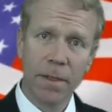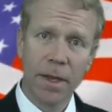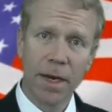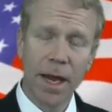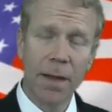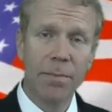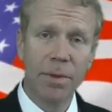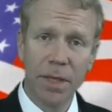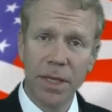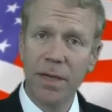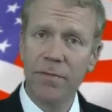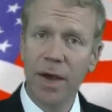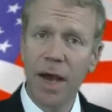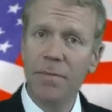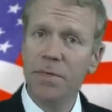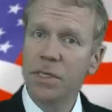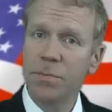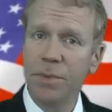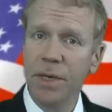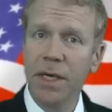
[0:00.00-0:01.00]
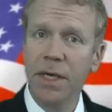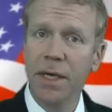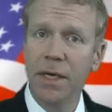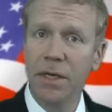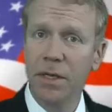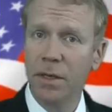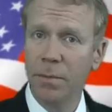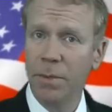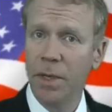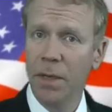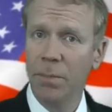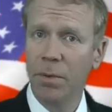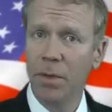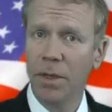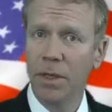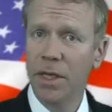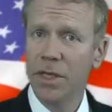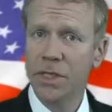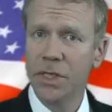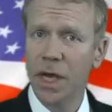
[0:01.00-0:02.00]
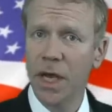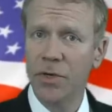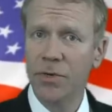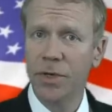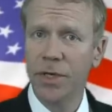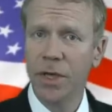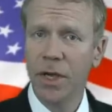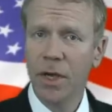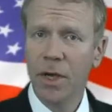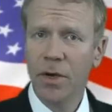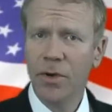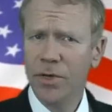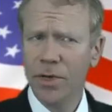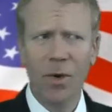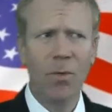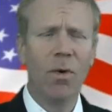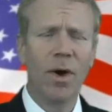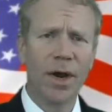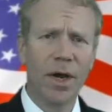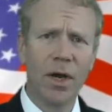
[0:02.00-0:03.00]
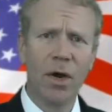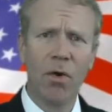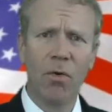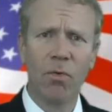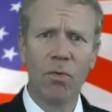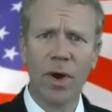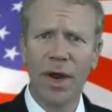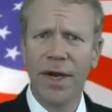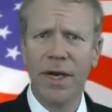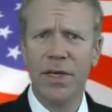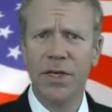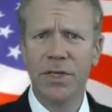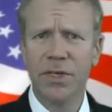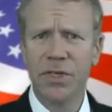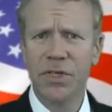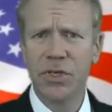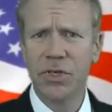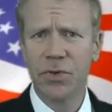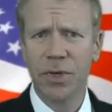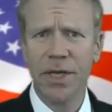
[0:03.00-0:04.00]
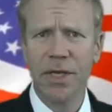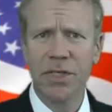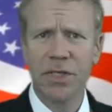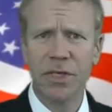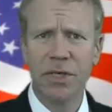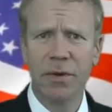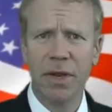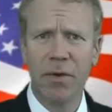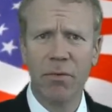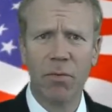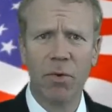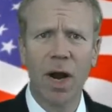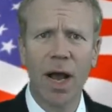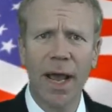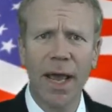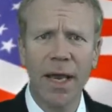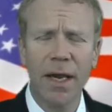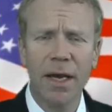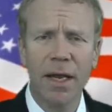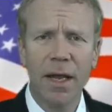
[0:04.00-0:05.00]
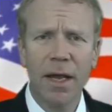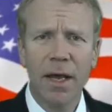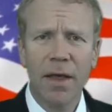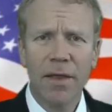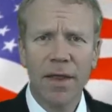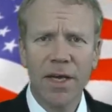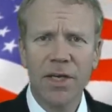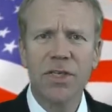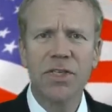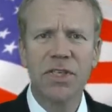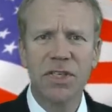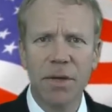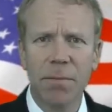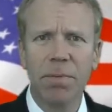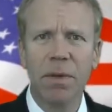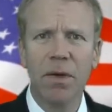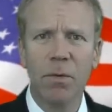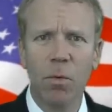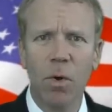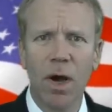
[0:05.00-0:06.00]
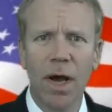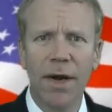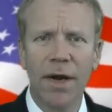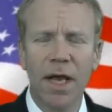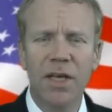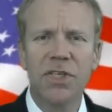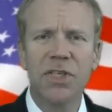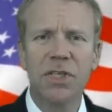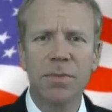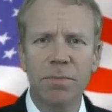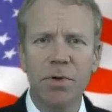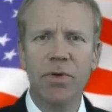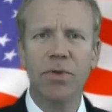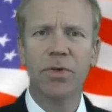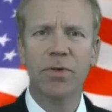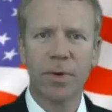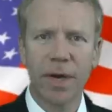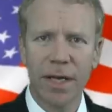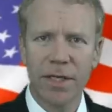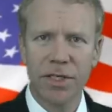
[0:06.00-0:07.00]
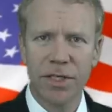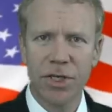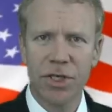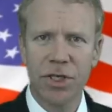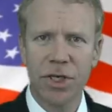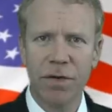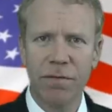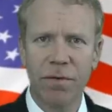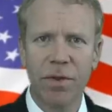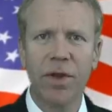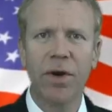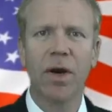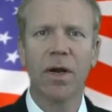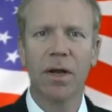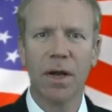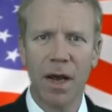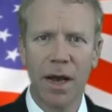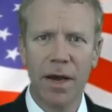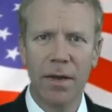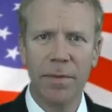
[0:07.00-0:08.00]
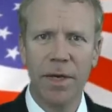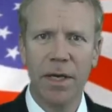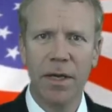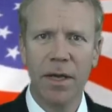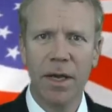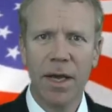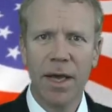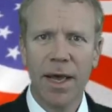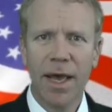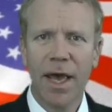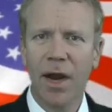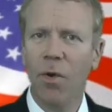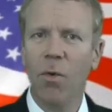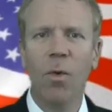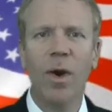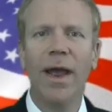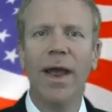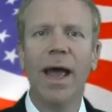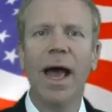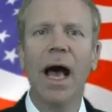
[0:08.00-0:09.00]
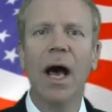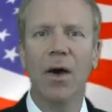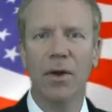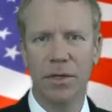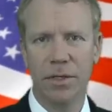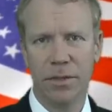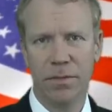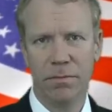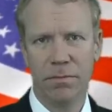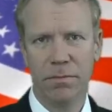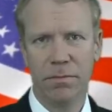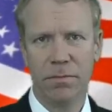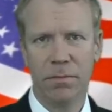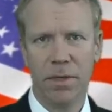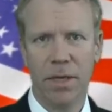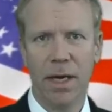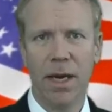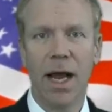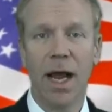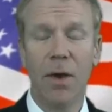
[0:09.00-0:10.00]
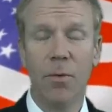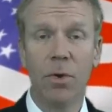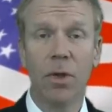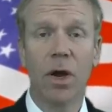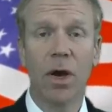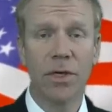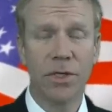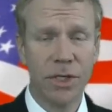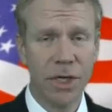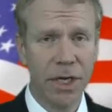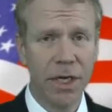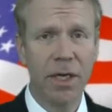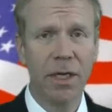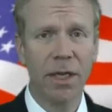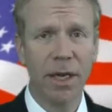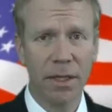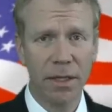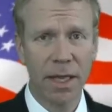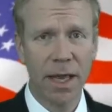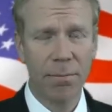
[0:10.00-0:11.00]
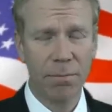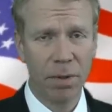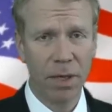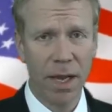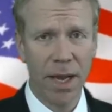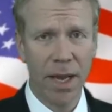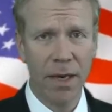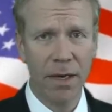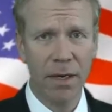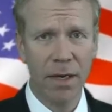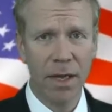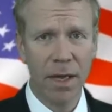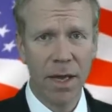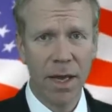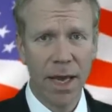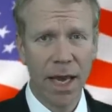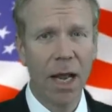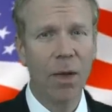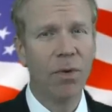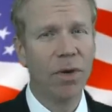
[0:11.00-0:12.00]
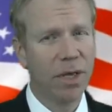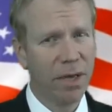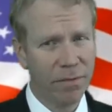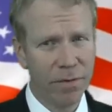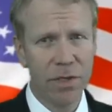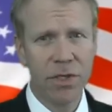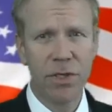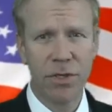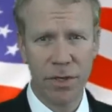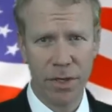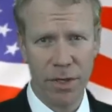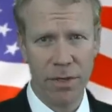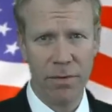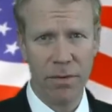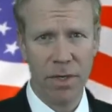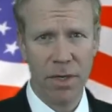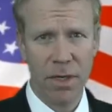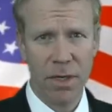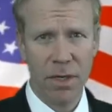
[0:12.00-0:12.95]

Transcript: And I believe I'm speaking to the people in this country who don't want to go run into the streets and riot. They just simply want a smooth transition for their economy and a way out. And I will articulate that plan, and I will give it to you.